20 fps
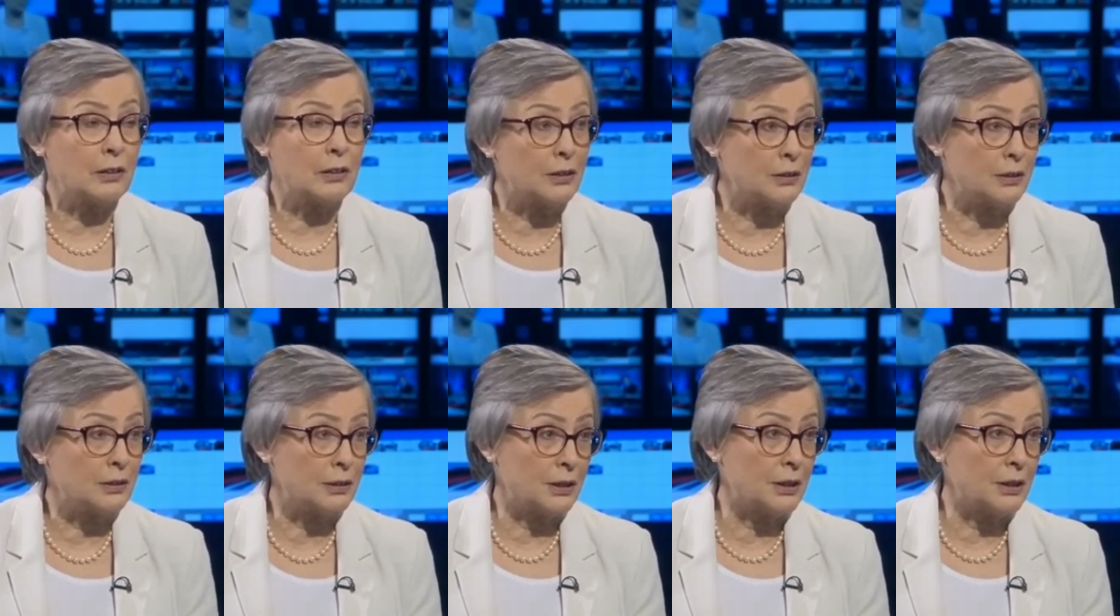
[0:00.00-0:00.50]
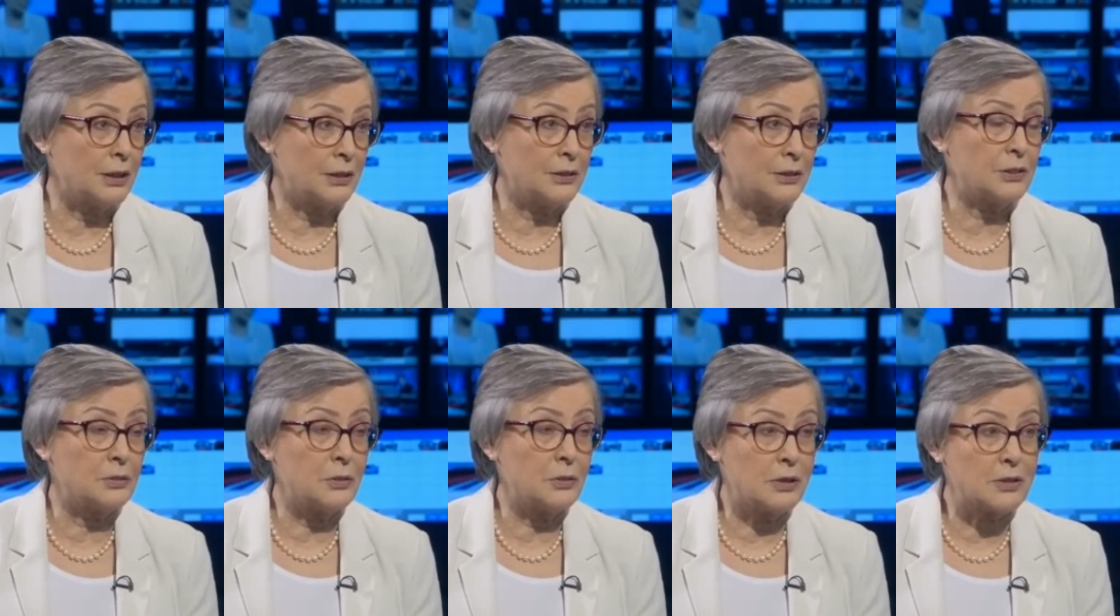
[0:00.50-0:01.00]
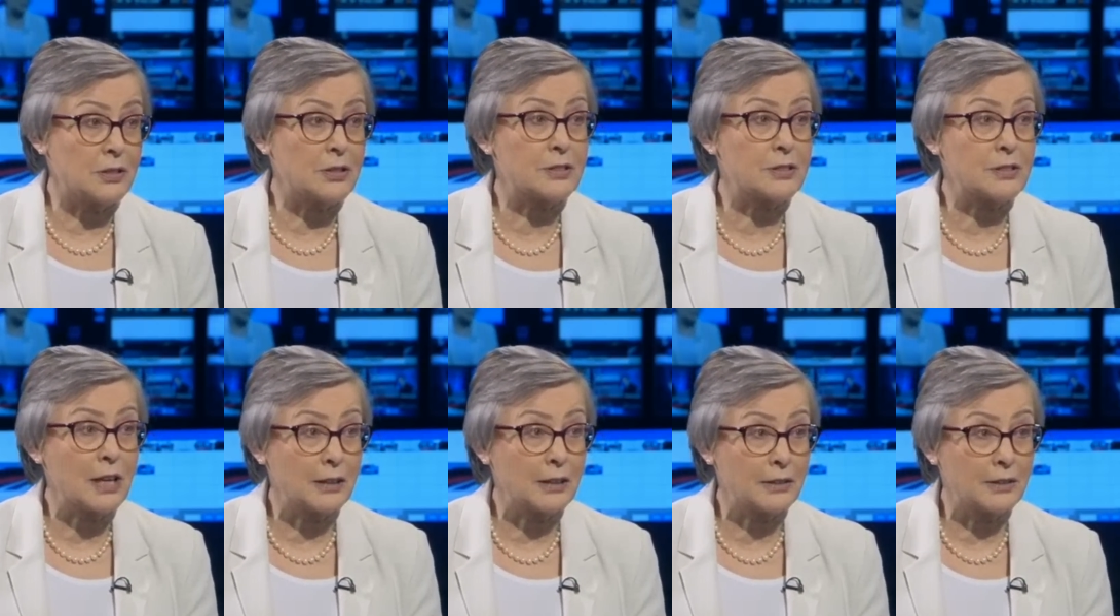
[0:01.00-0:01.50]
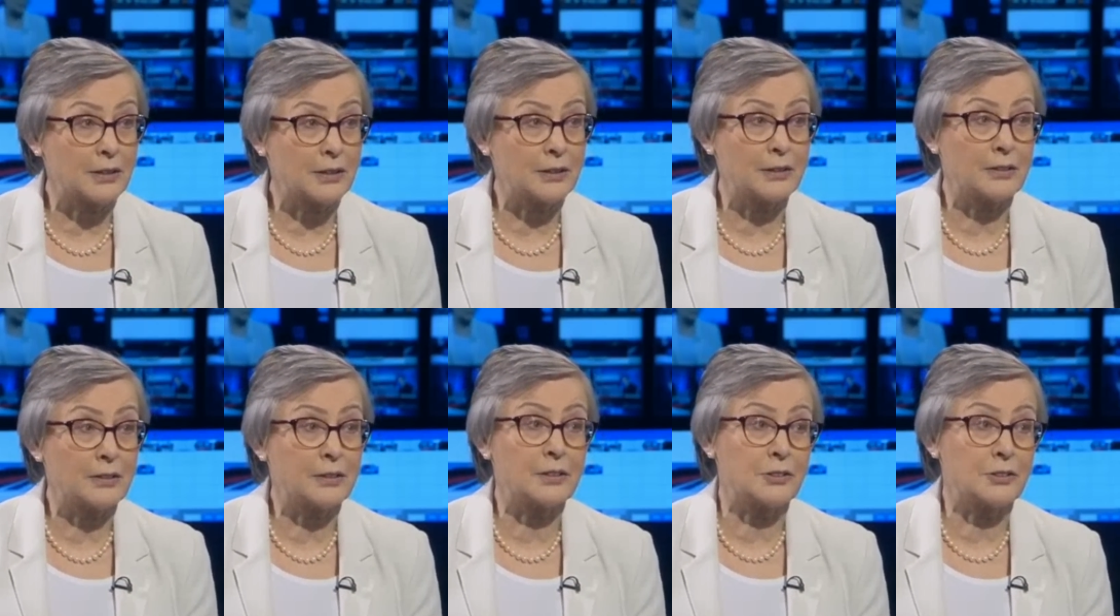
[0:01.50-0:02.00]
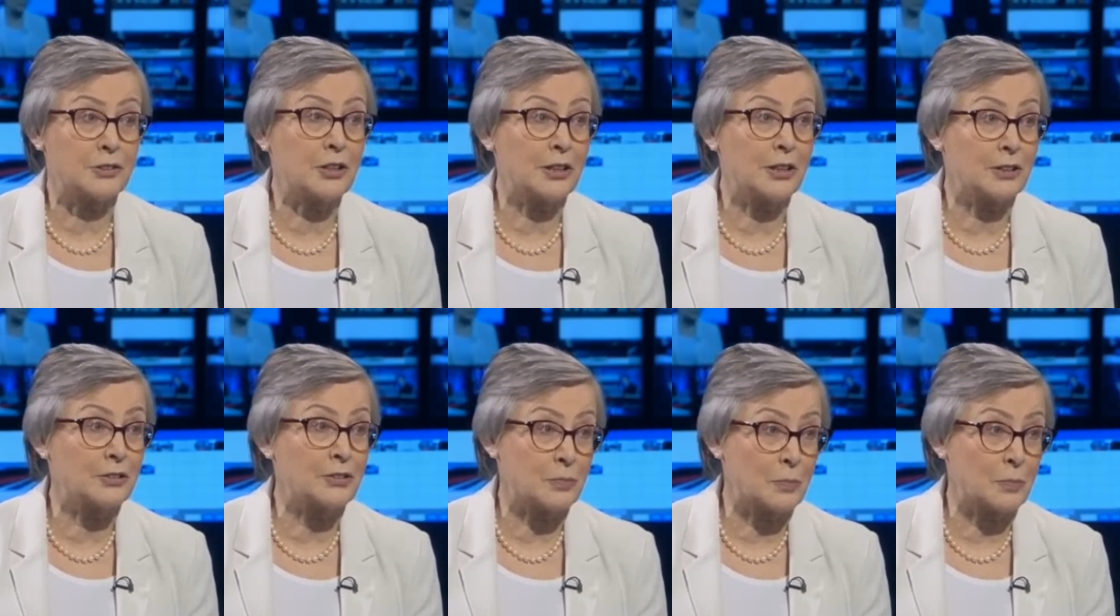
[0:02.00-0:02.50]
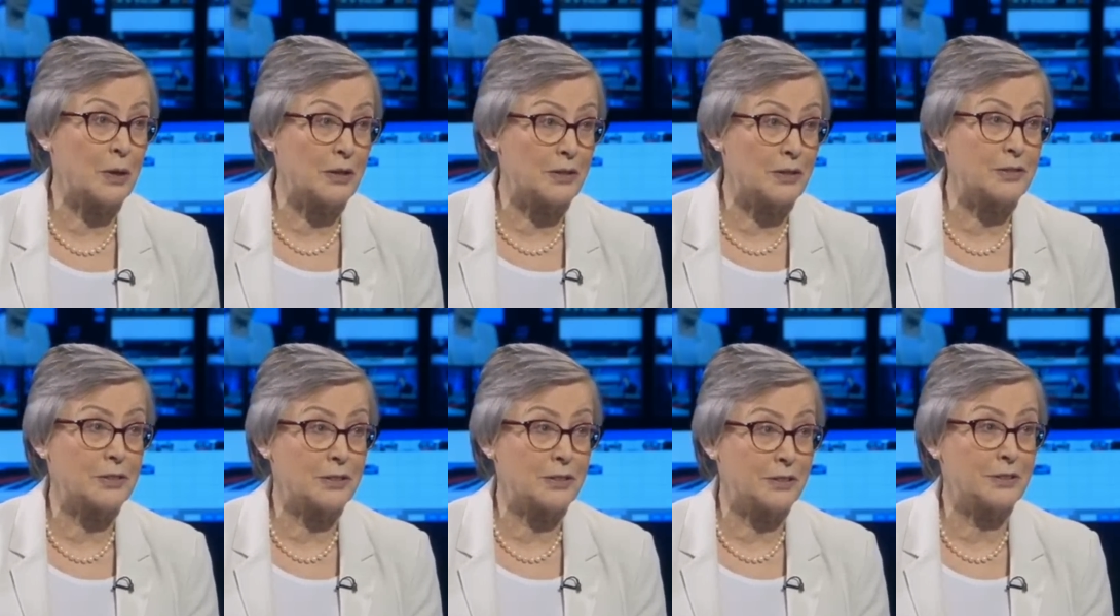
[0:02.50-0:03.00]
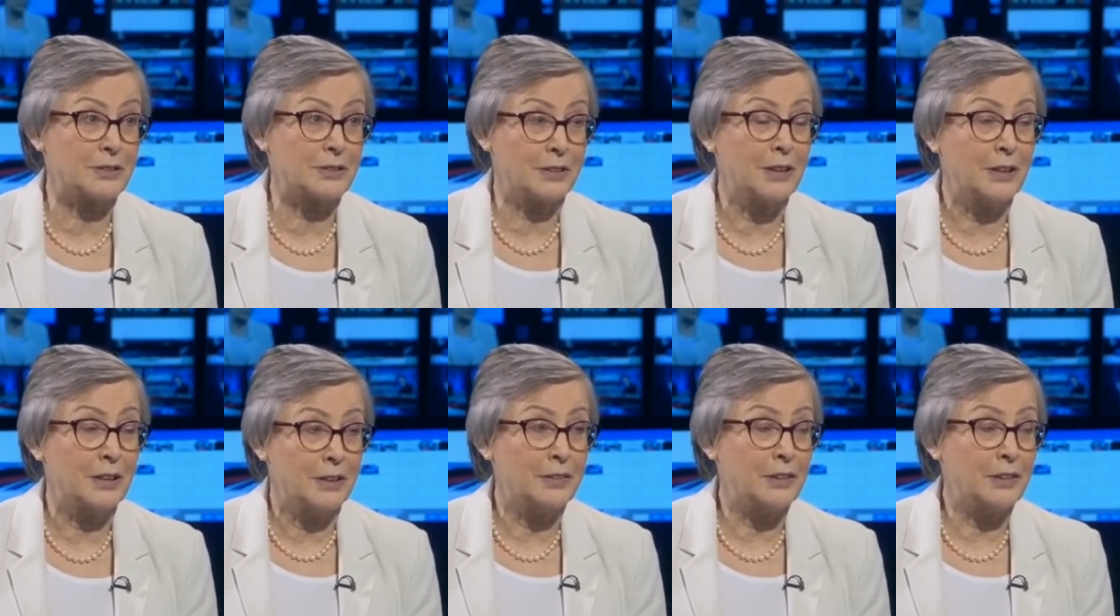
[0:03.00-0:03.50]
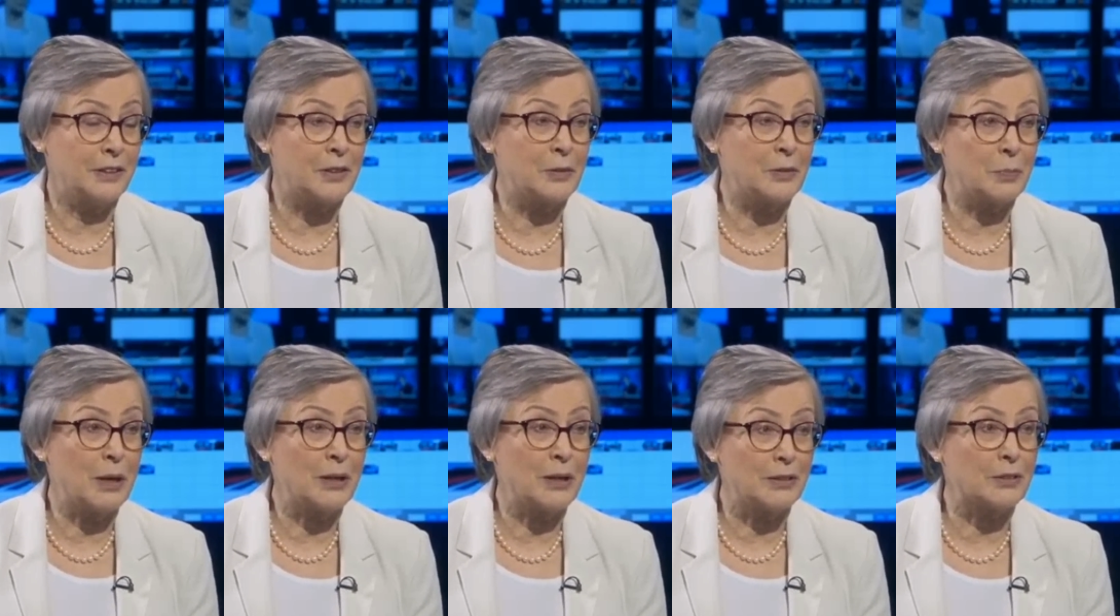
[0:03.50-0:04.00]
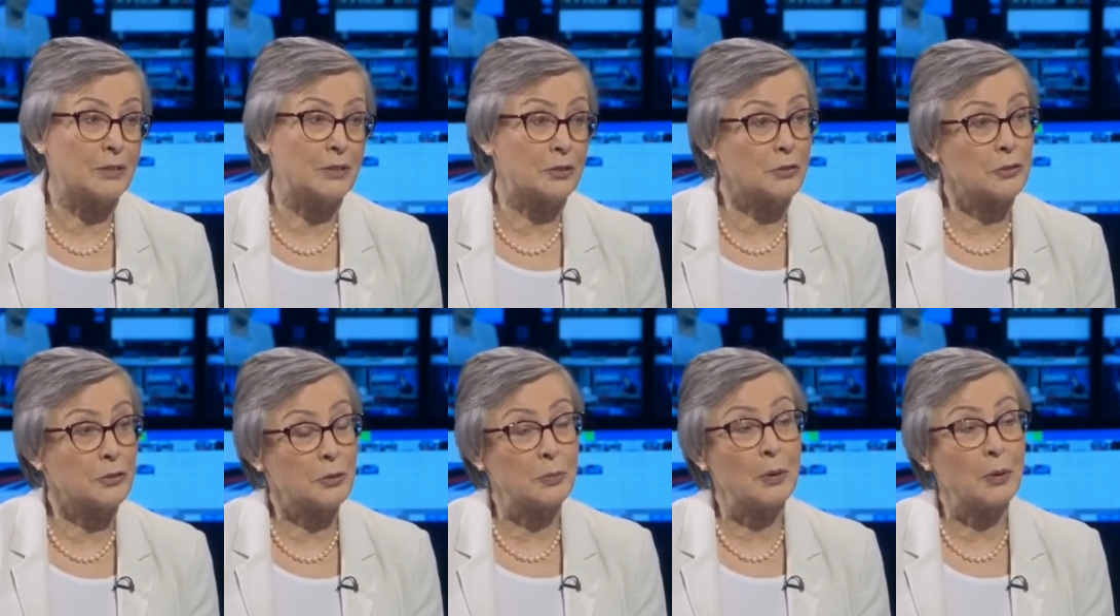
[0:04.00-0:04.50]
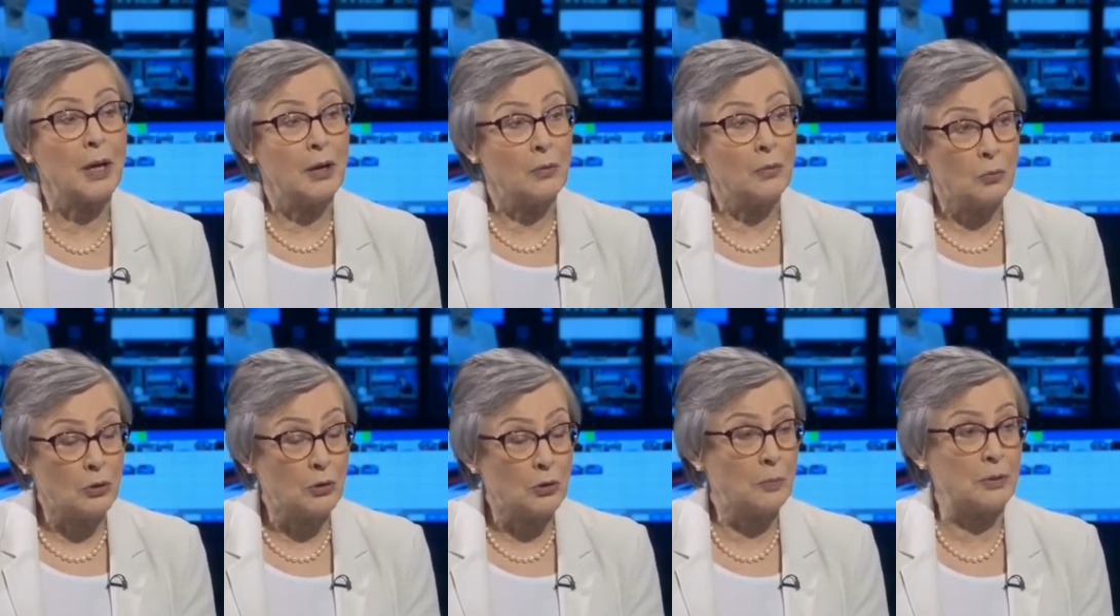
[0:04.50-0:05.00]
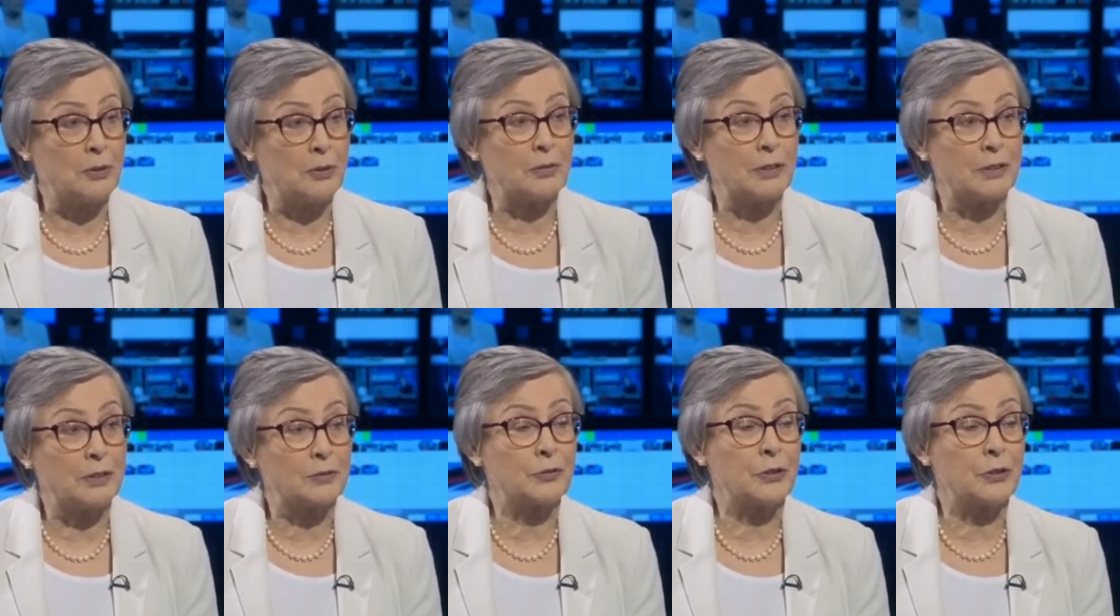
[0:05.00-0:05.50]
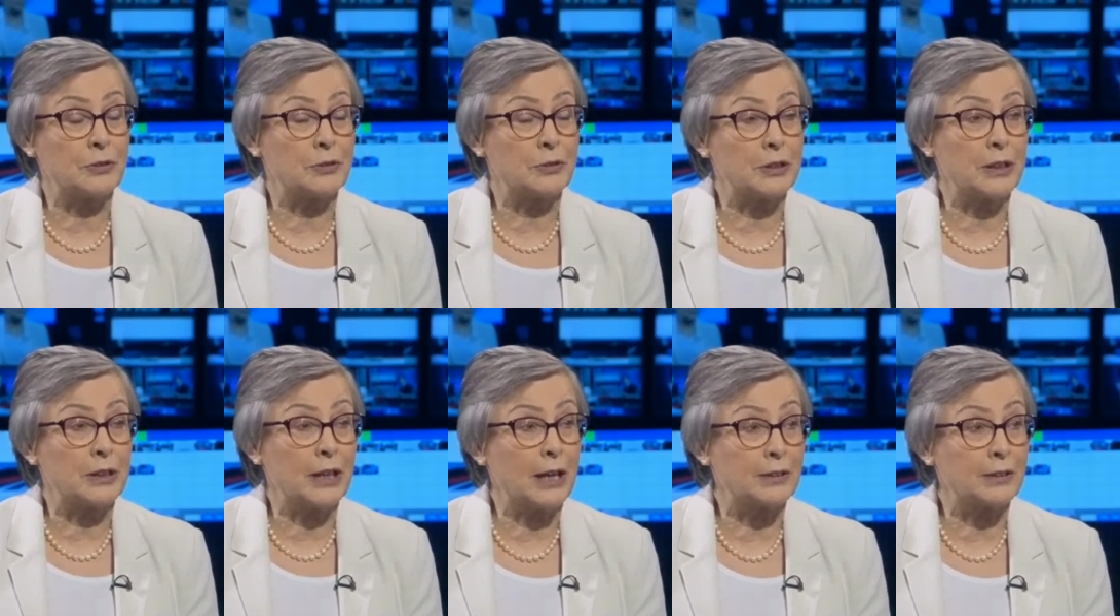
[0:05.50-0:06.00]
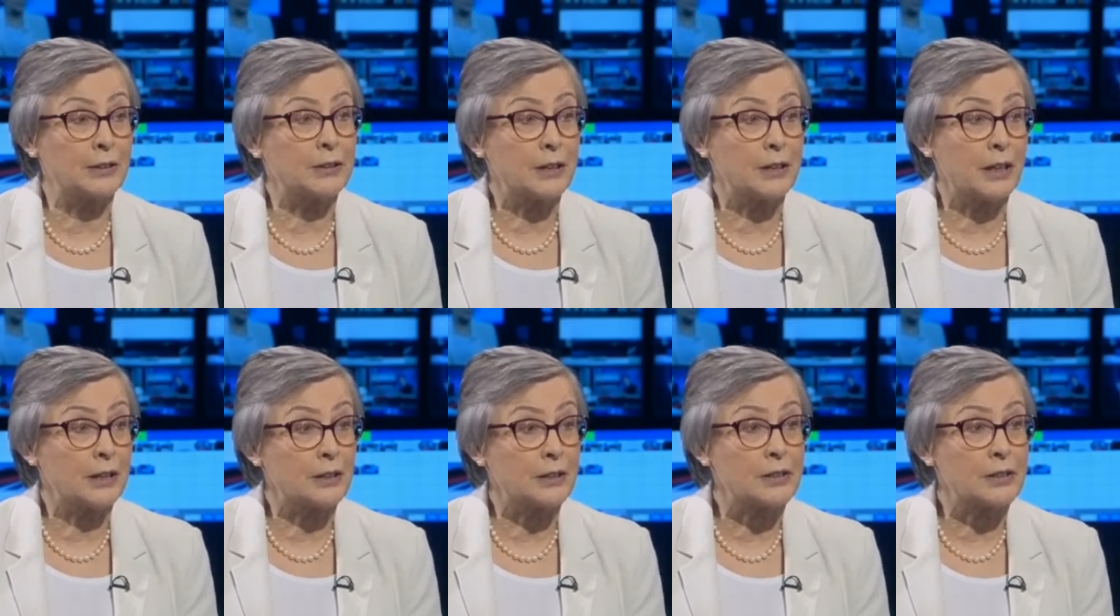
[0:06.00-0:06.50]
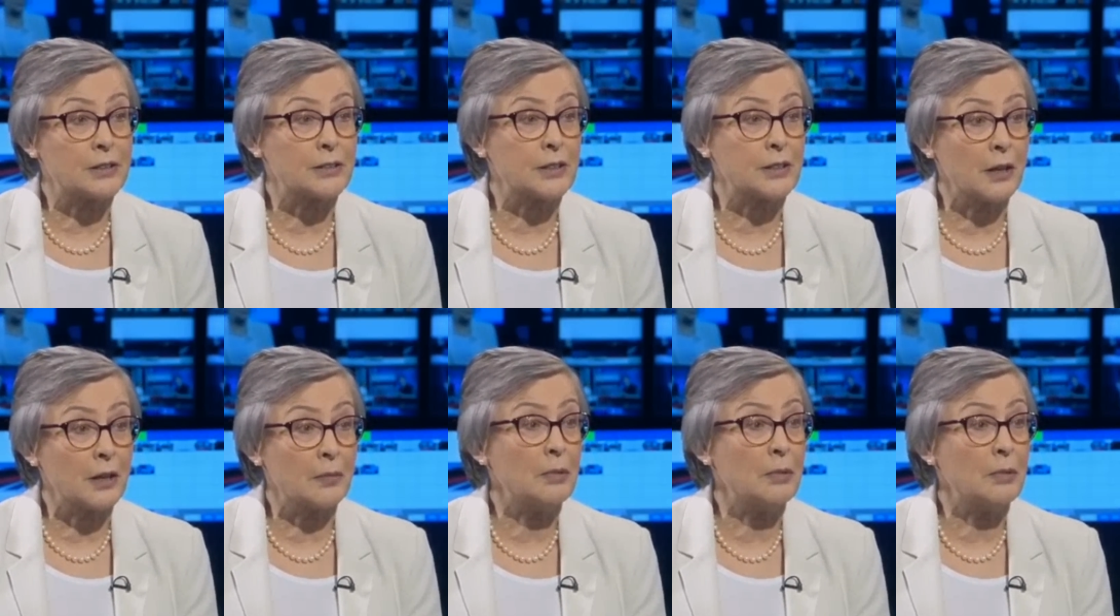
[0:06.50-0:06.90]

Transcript: And I do understand that the Change Party, the independent group, will be fielding candidates.